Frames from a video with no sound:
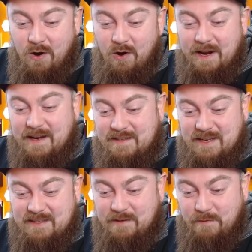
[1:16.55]
or
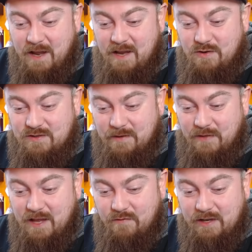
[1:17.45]
accessing venues
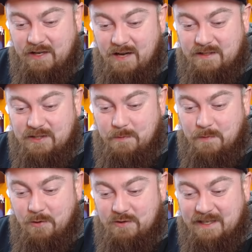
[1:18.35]
if they are regarded as
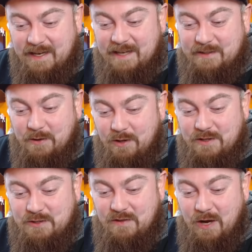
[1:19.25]
promoting an
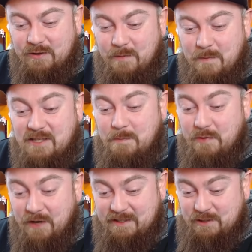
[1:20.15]
ideology that undermines
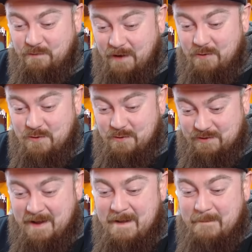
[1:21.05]
British values.